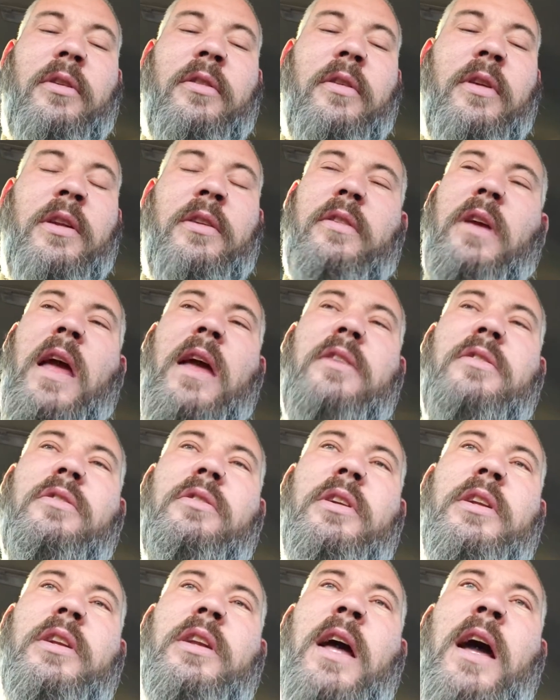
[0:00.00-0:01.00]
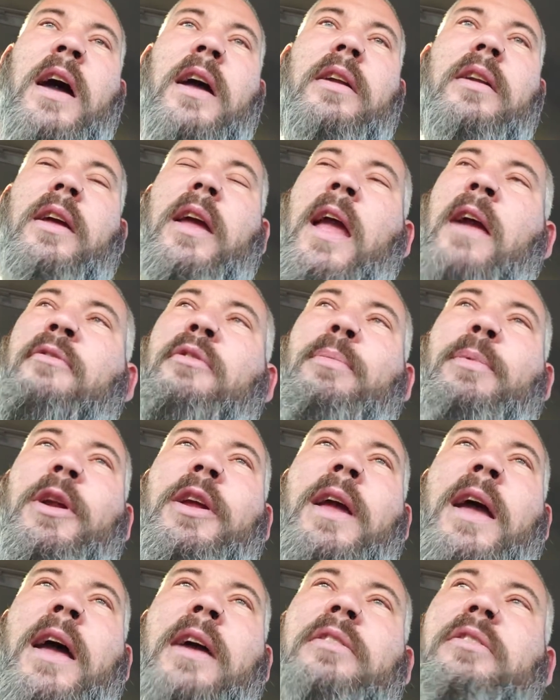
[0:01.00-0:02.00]
It's actually not,
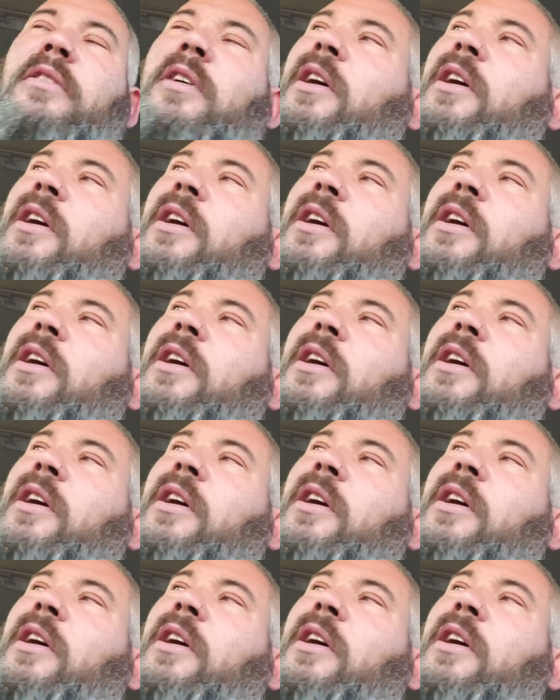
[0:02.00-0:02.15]
everybody acts